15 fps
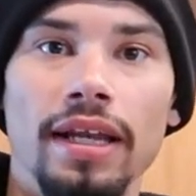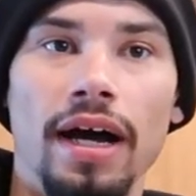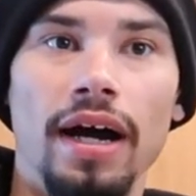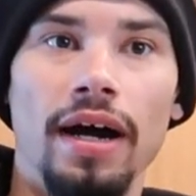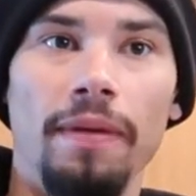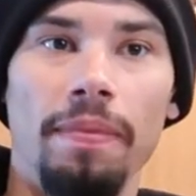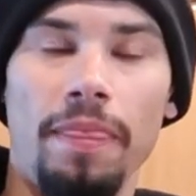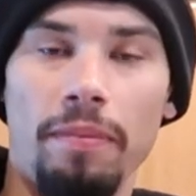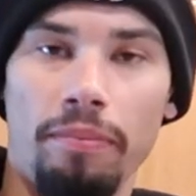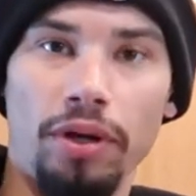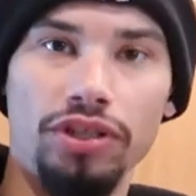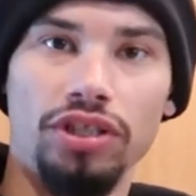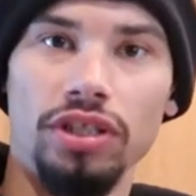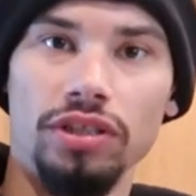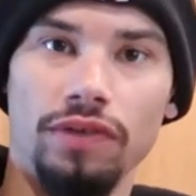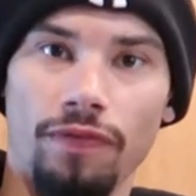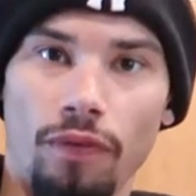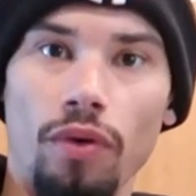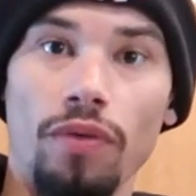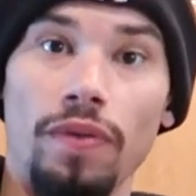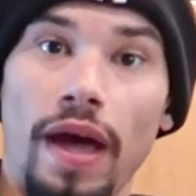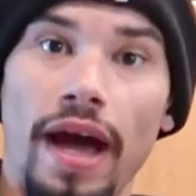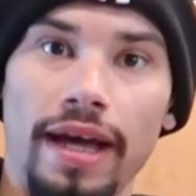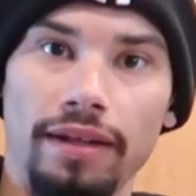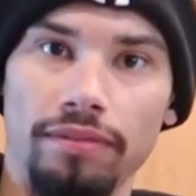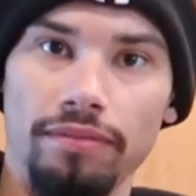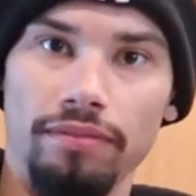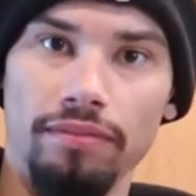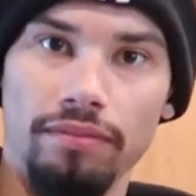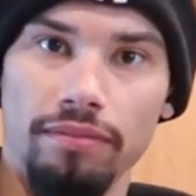the bushings for
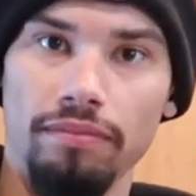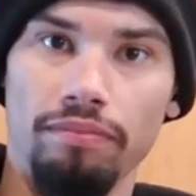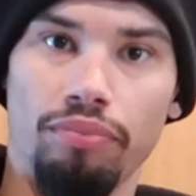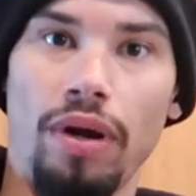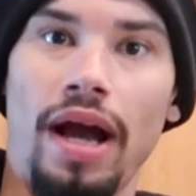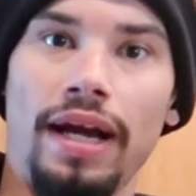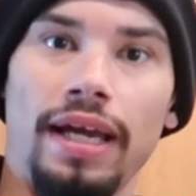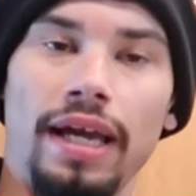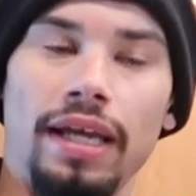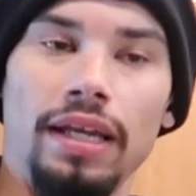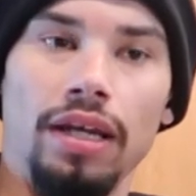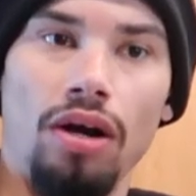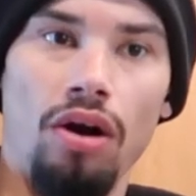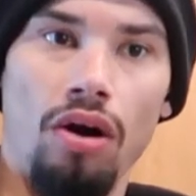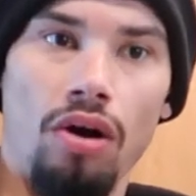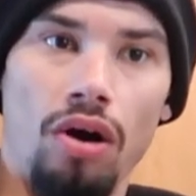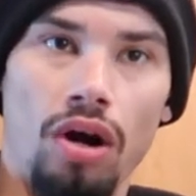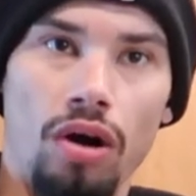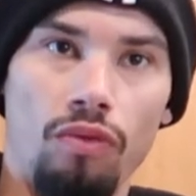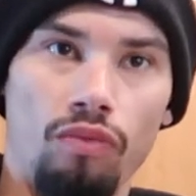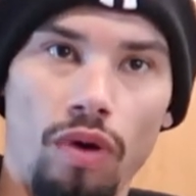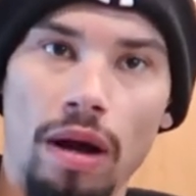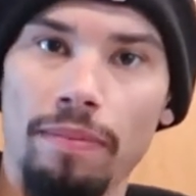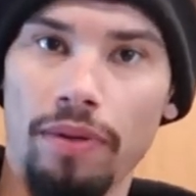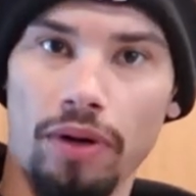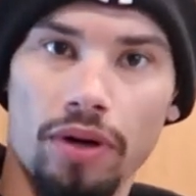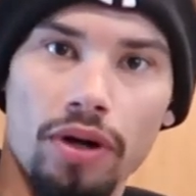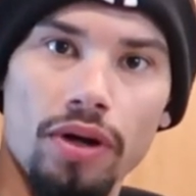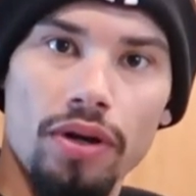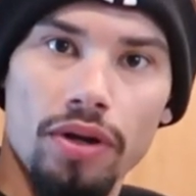that bracket are
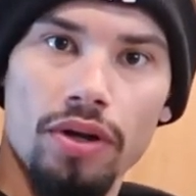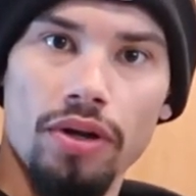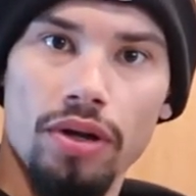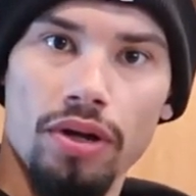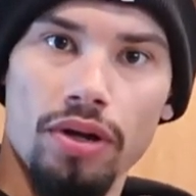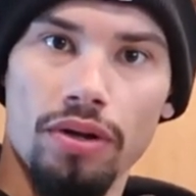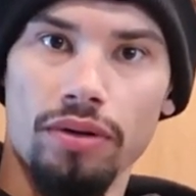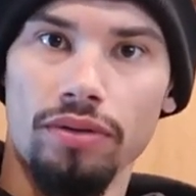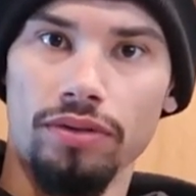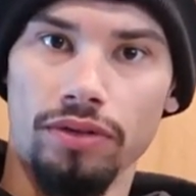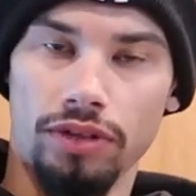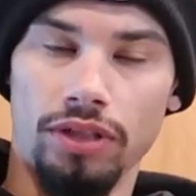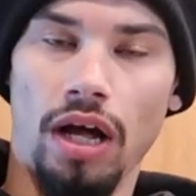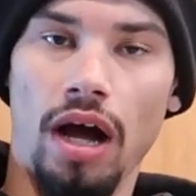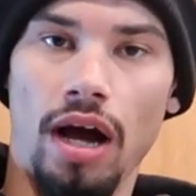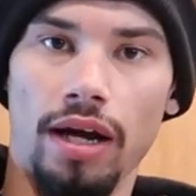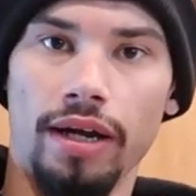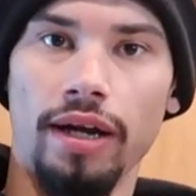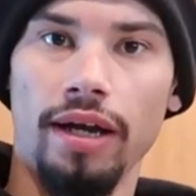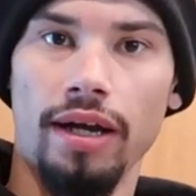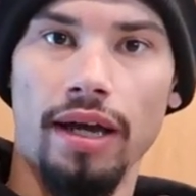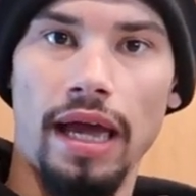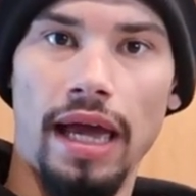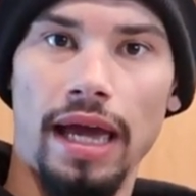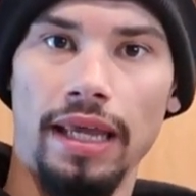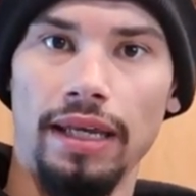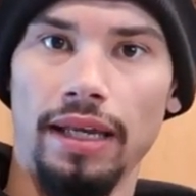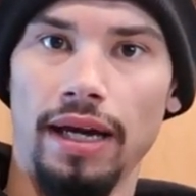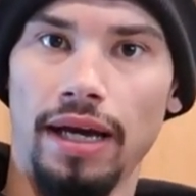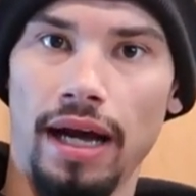rubber stock,
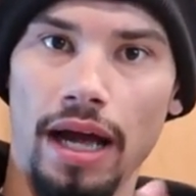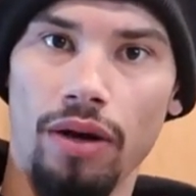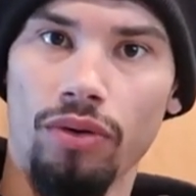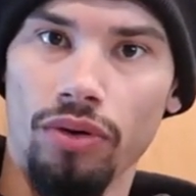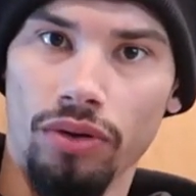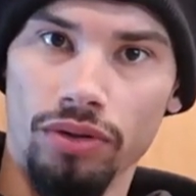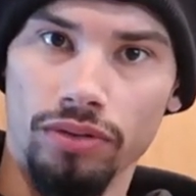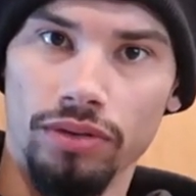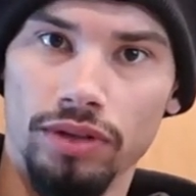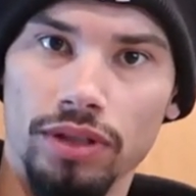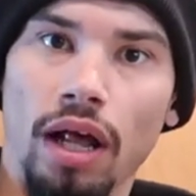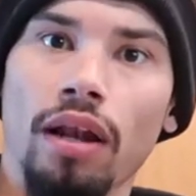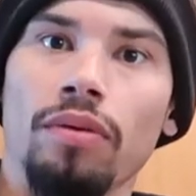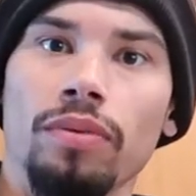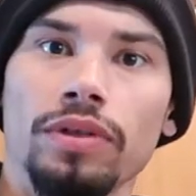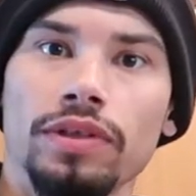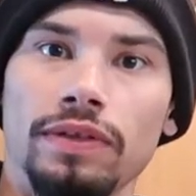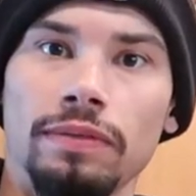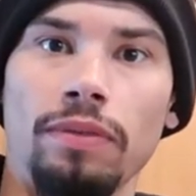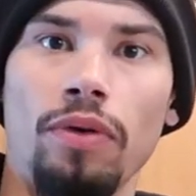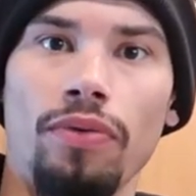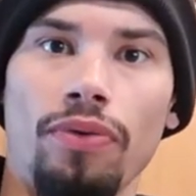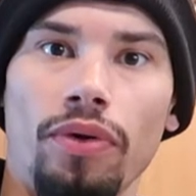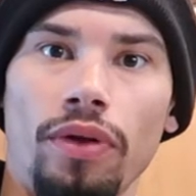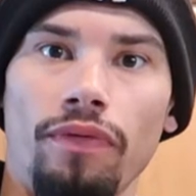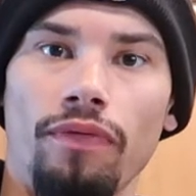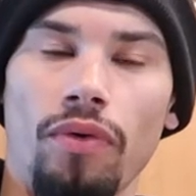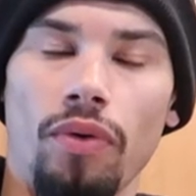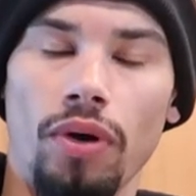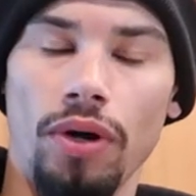and I ordered solid ones from
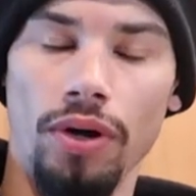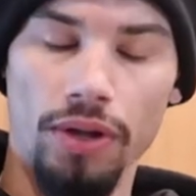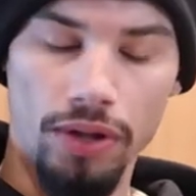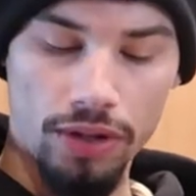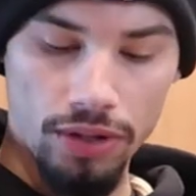034.